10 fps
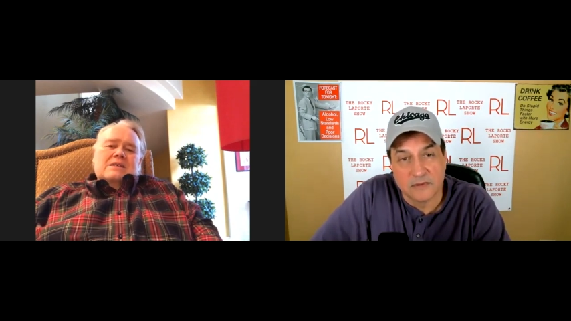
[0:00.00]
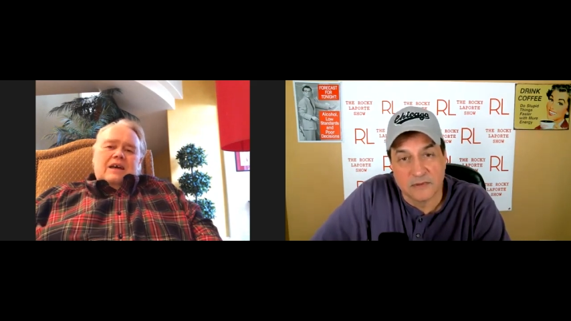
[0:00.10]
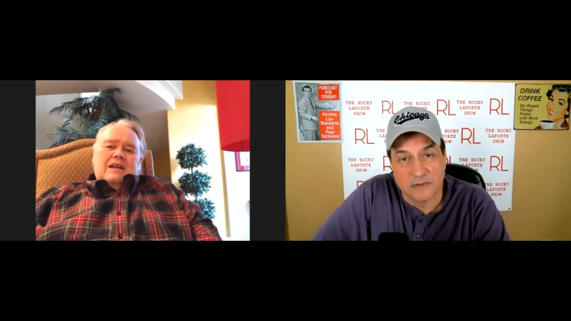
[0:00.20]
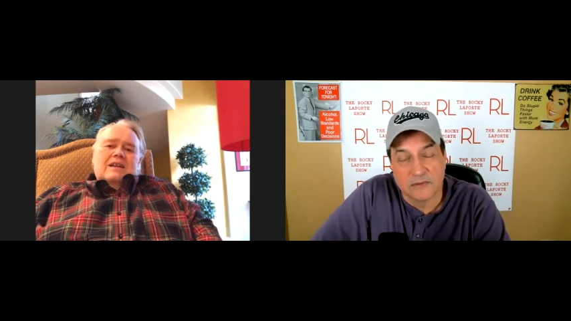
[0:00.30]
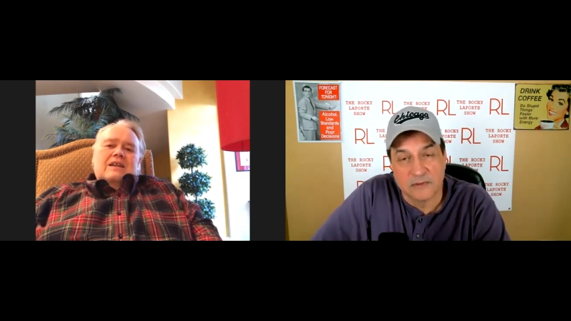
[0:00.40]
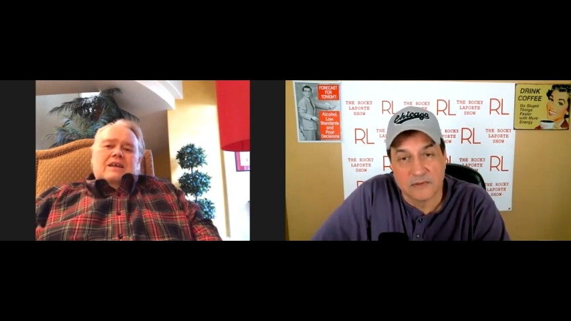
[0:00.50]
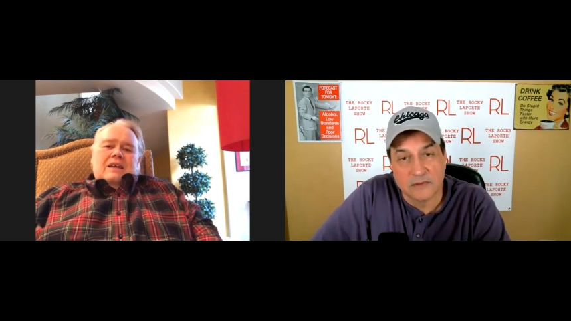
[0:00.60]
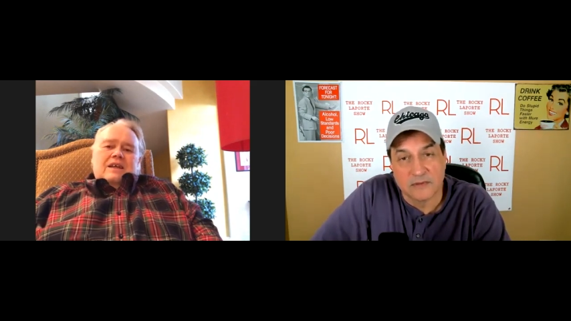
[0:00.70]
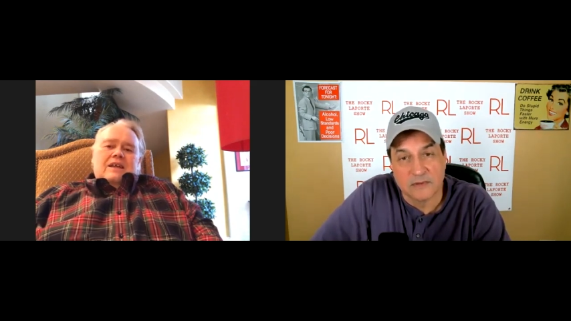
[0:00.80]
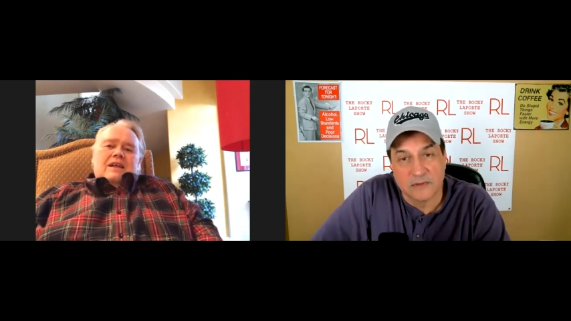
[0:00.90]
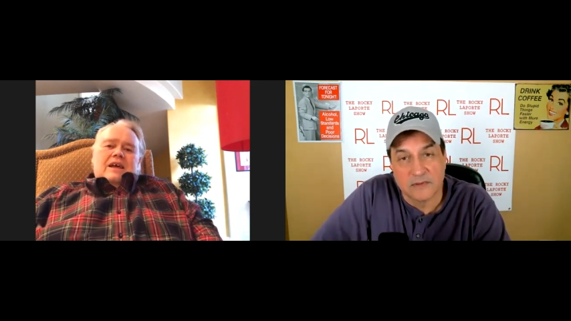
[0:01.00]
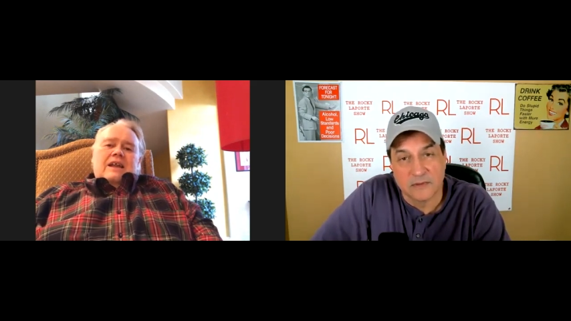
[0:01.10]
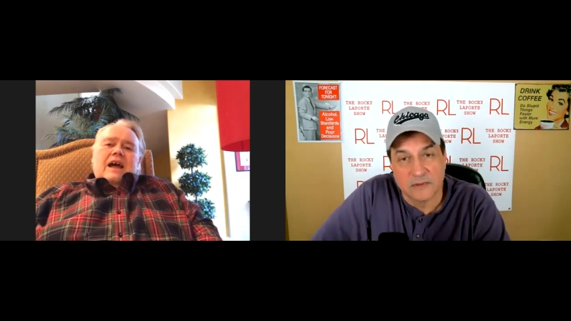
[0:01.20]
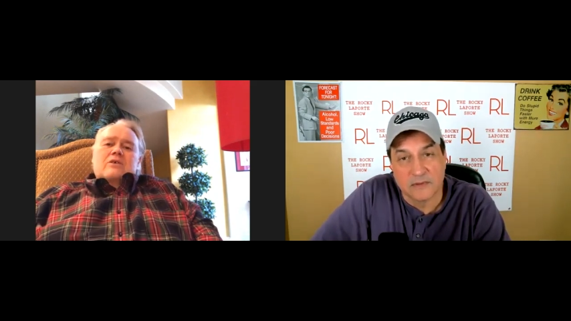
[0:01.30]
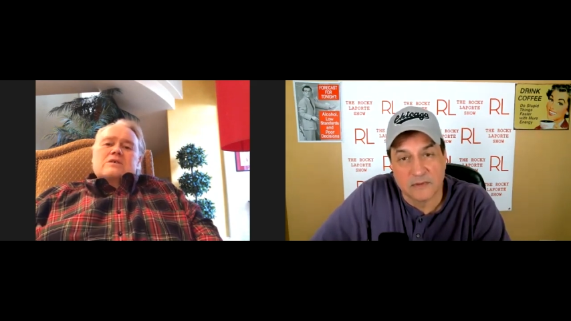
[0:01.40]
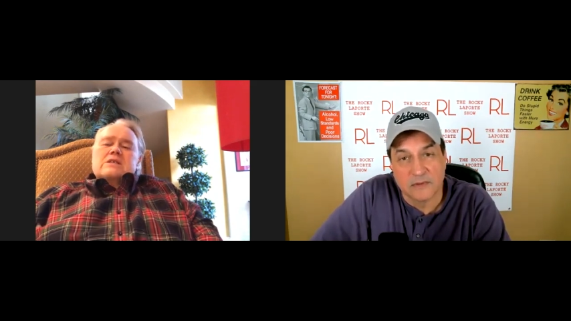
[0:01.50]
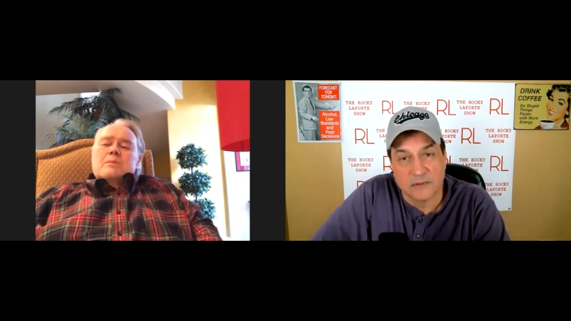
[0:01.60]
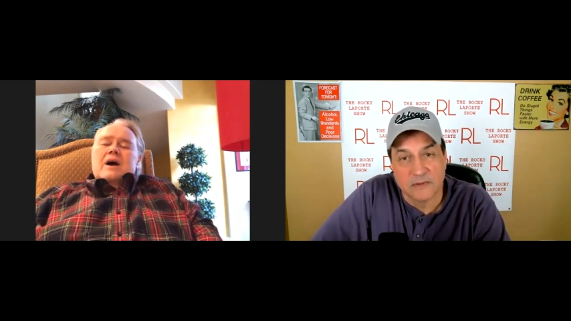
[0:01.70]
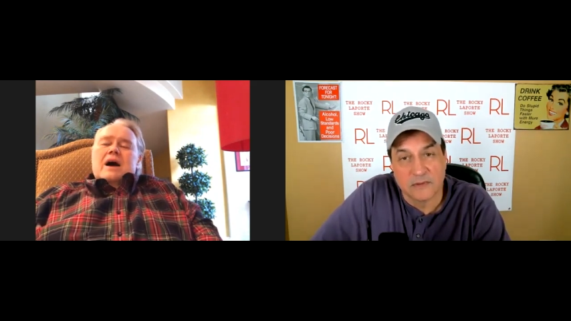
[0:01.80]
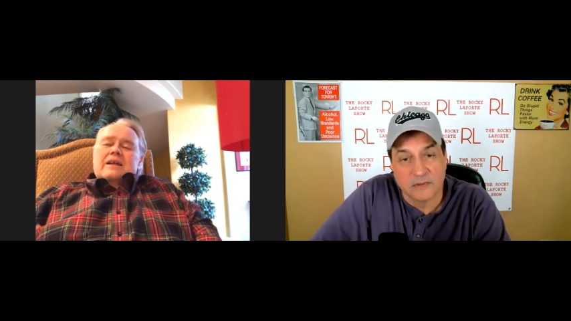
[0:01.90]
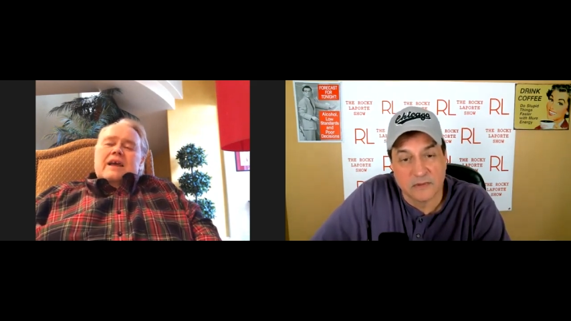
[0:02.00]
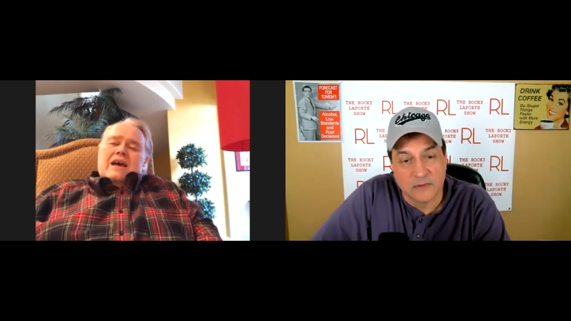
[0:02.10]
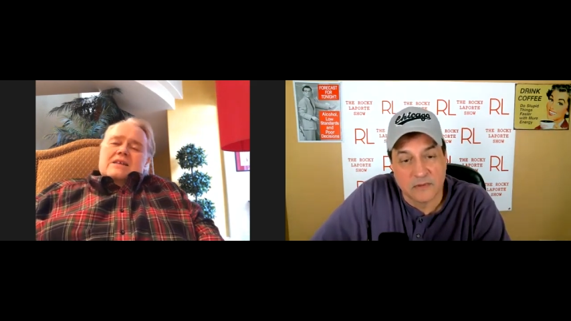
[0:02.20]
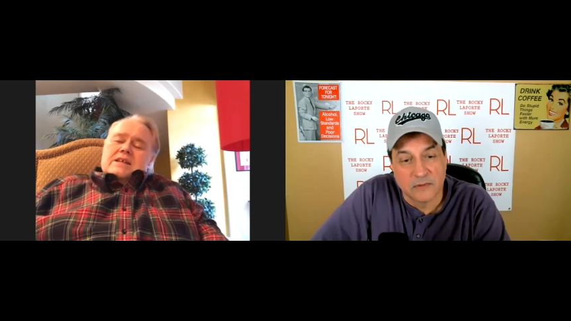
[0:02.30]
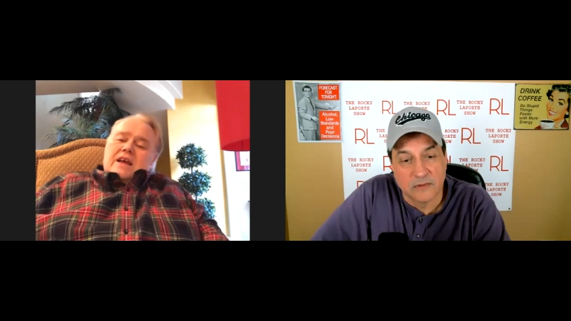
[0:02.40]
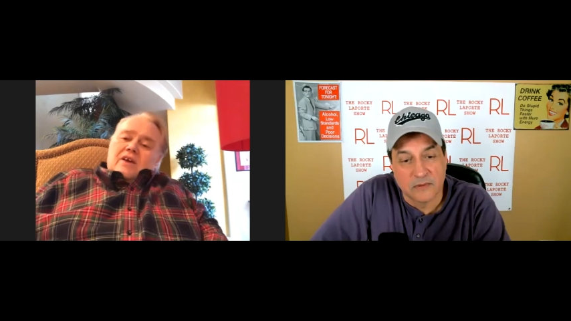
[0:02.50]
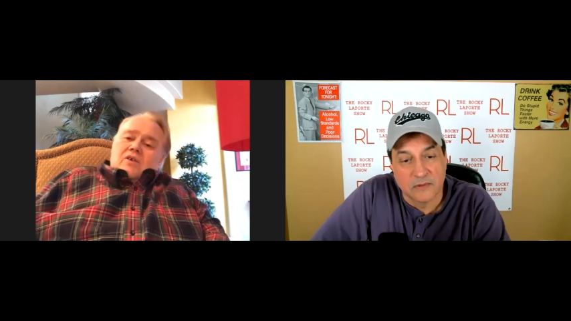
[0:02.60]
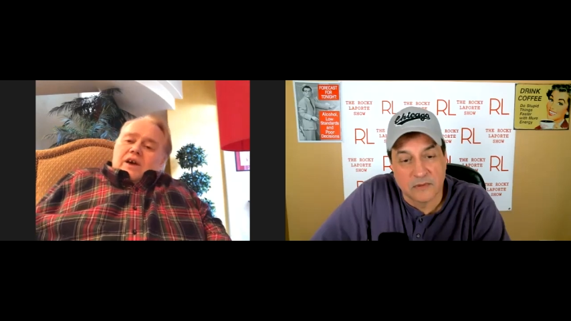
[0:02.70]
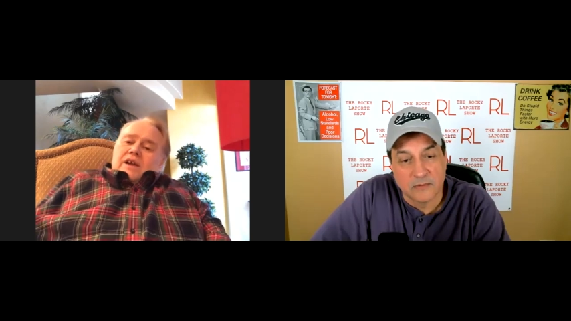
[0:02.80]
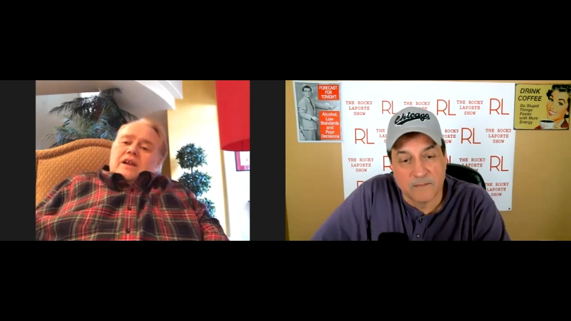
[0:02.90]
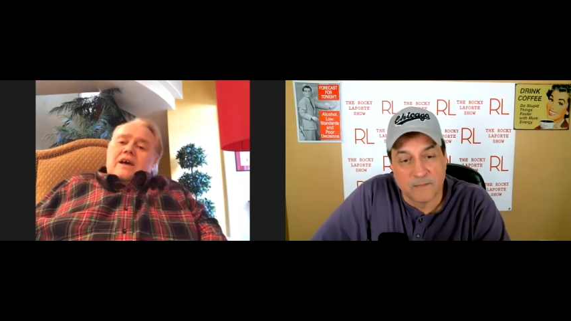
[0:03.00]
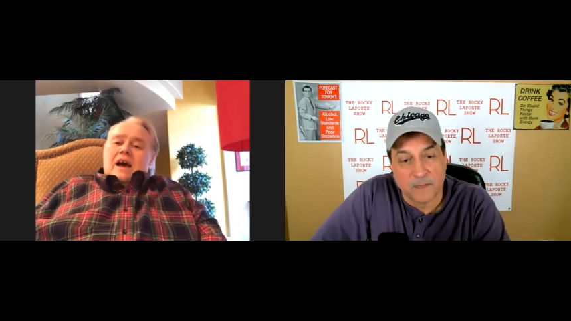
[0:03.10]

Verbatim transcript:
Speaker 1: And and how is the podcasting going?